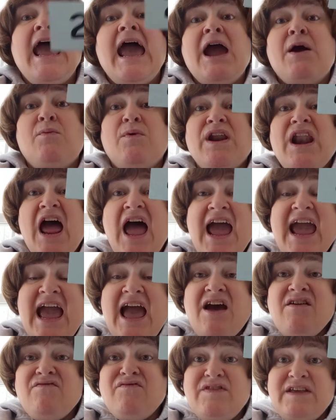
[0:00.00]
And when I
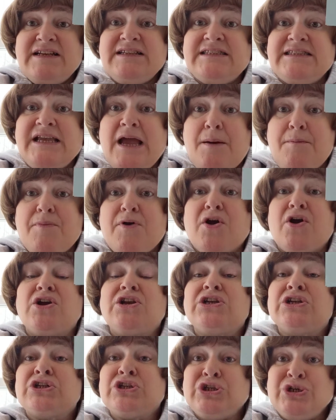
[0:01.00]
have this number,
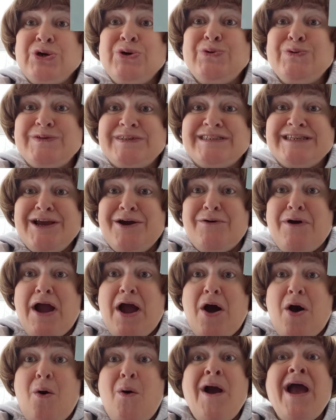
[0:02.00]
2,
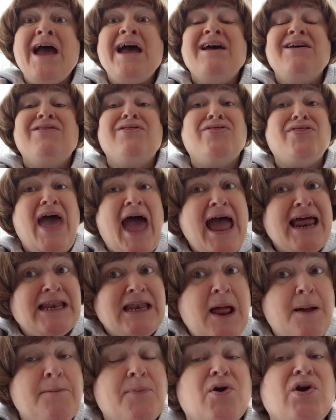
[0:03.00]
0, that
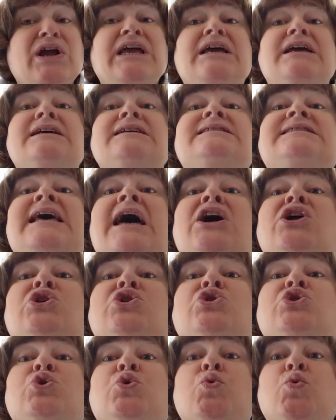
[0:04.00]
number is
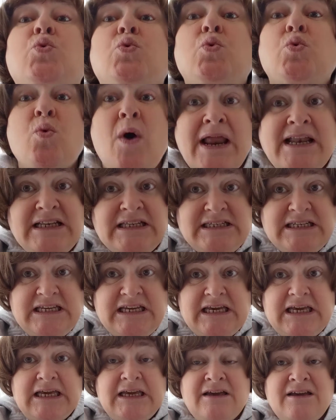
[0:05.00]

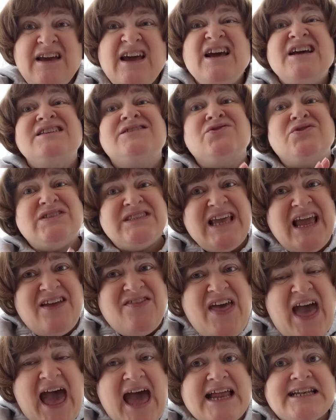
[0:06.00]
20. So say
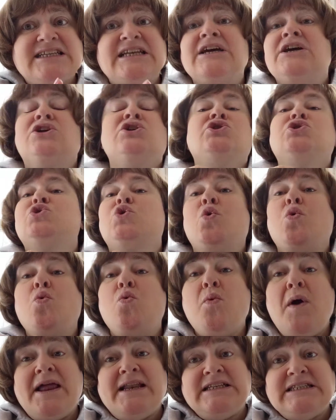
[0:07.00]
that.
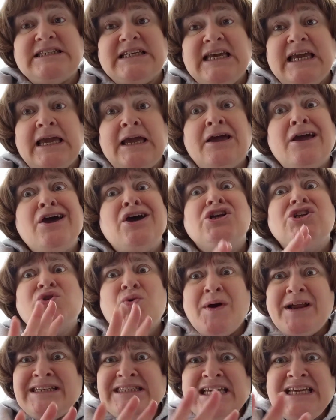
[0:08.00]
20.
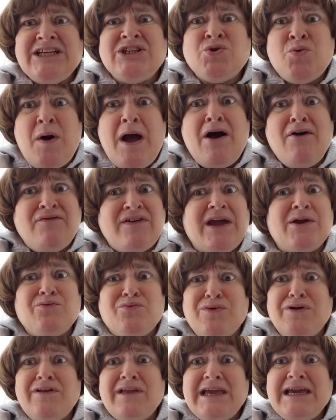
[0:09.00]
20 and 12 get
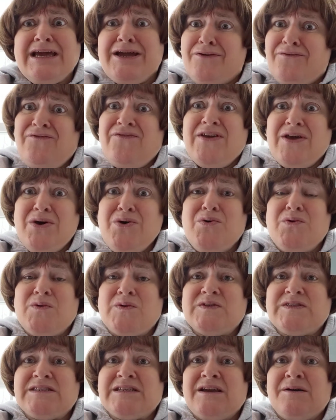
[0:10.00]
really
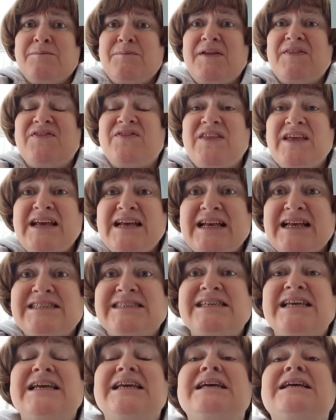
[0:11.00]
confused, but
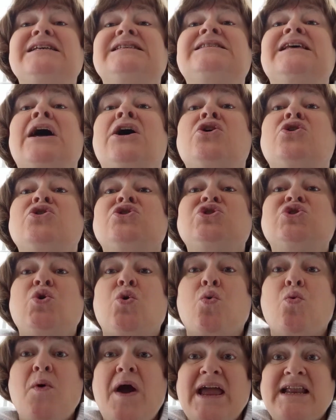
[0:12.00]
this is
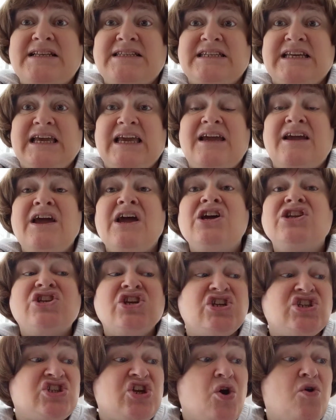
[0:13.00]
20
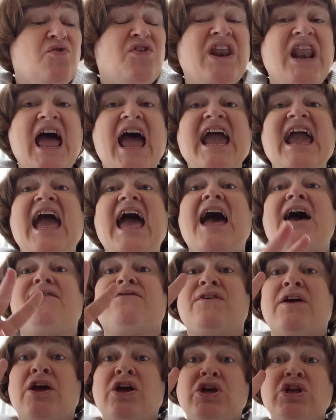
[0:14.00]
to show that I
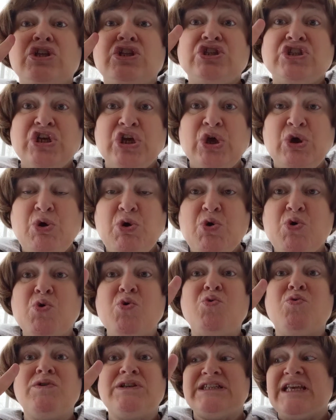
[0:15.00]
have
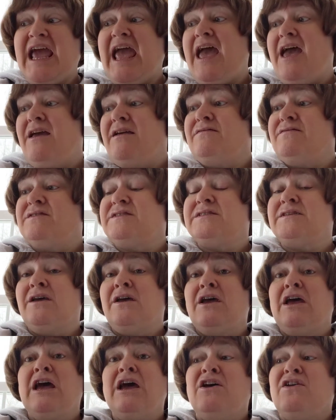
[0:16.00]
2 10s,
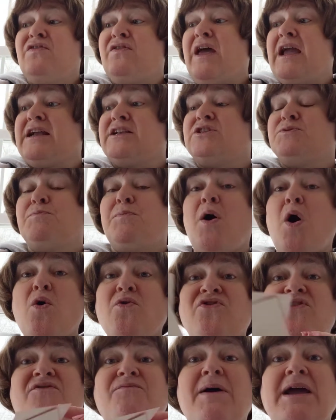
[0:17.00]
that
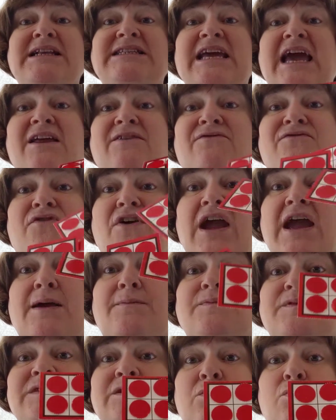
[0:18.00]
both of my 10
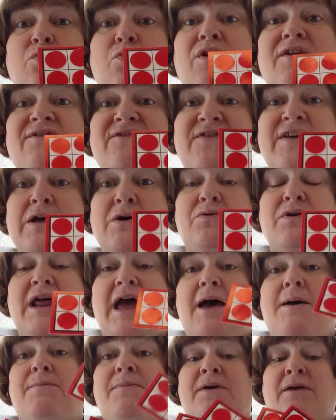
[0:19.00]
frames were filled
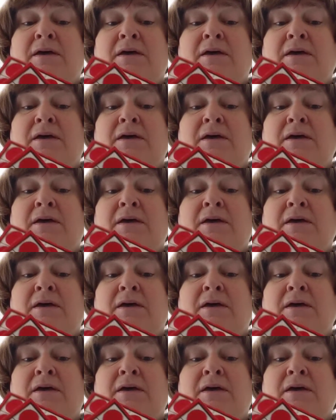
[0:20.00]
up.